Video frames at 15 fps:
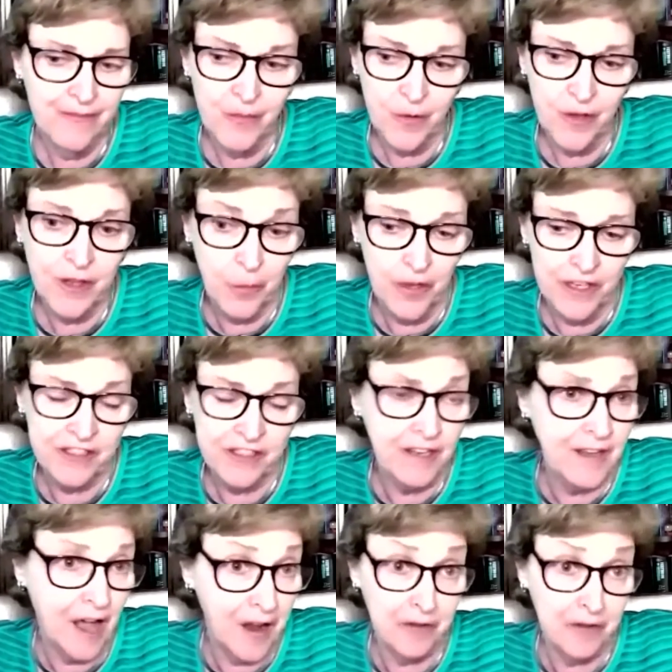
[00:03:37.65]
really went to
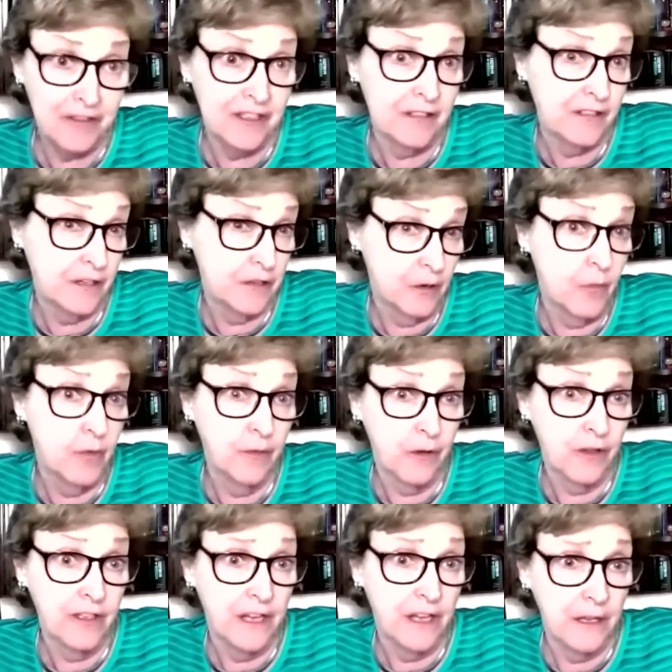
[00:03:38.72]
Congress and said, you know, we
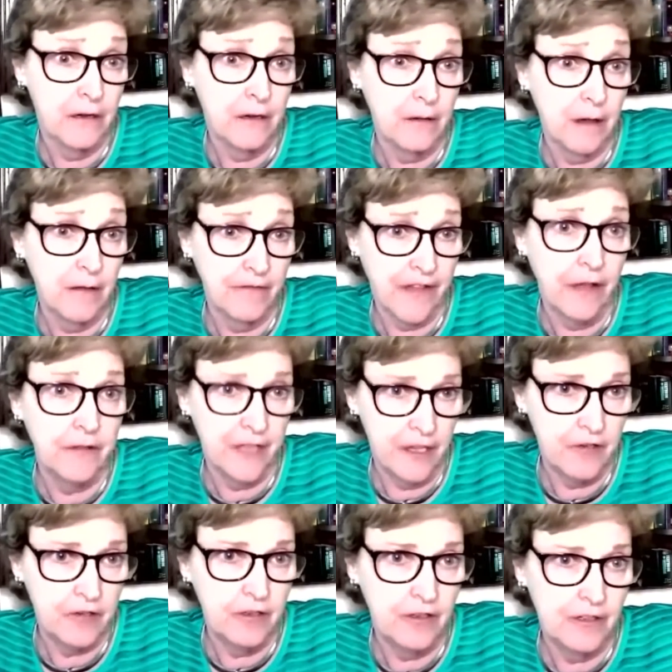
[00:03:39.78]
really need a
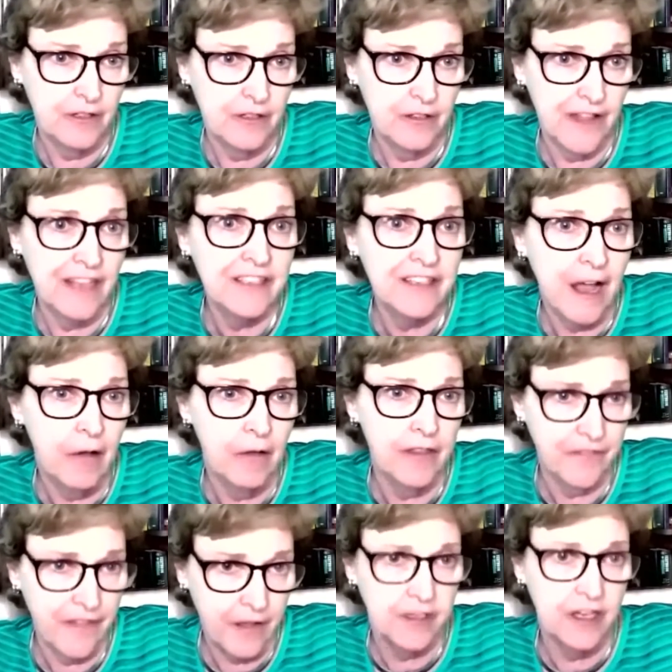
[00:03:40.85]
foundation. And so that's how the
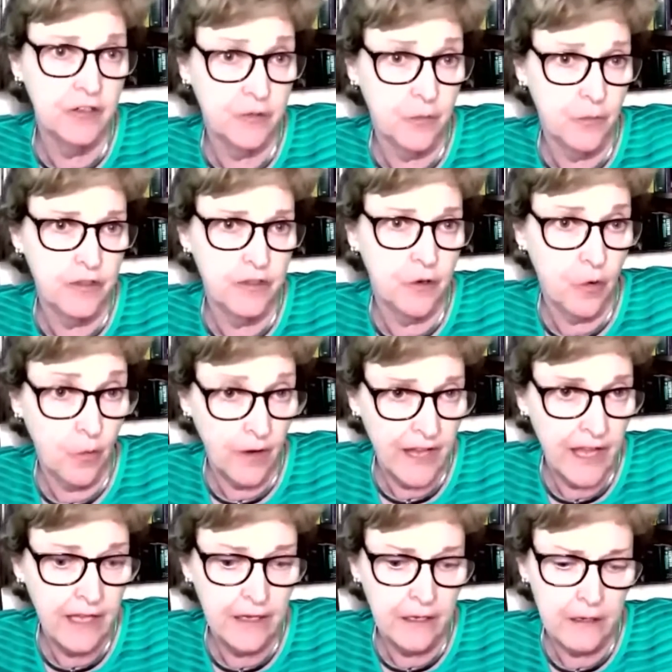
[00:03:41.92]
foundation was
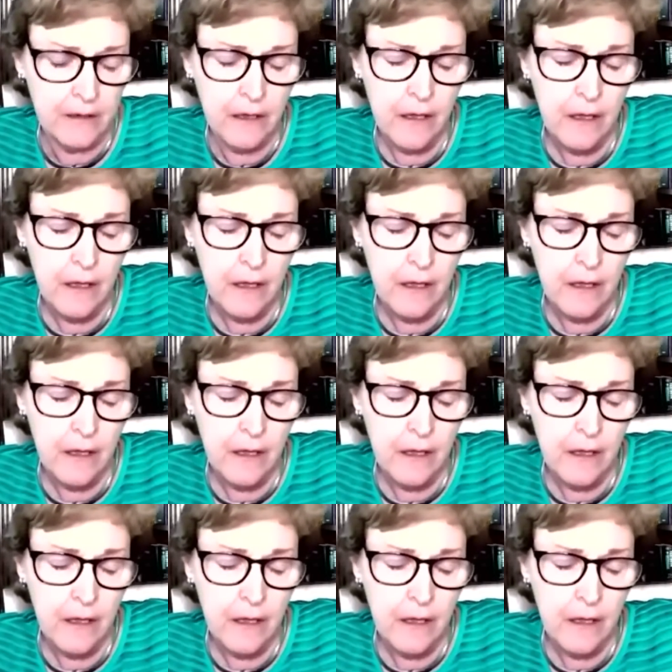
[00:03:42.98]
created.